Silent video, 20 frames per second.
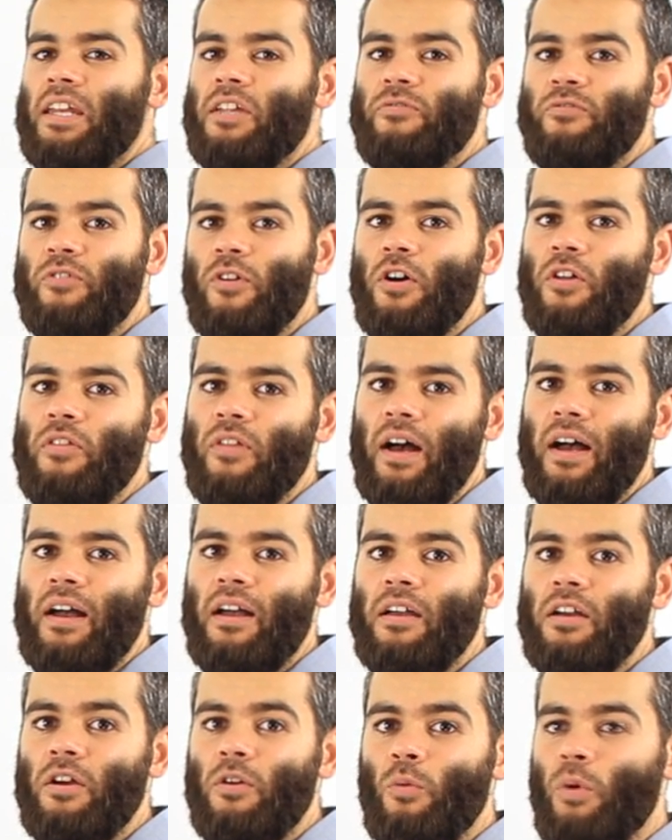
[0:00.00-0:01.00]
any further?
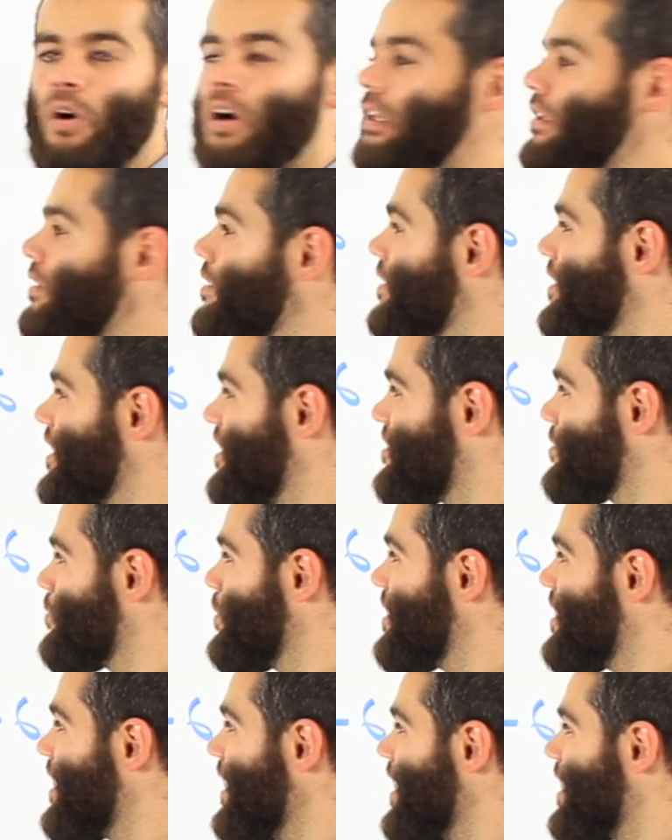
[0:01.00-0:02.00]
Well, yes
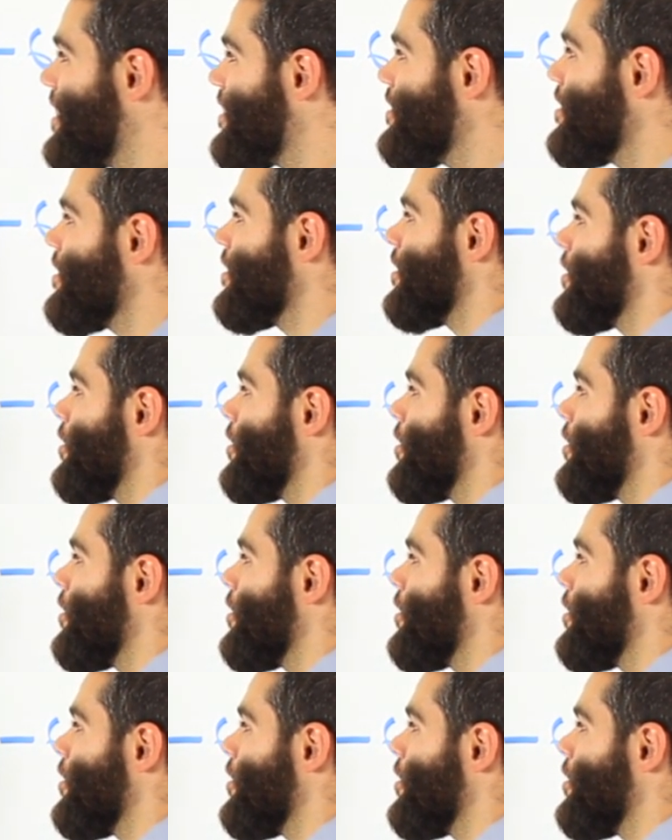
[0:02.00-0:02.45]
we can.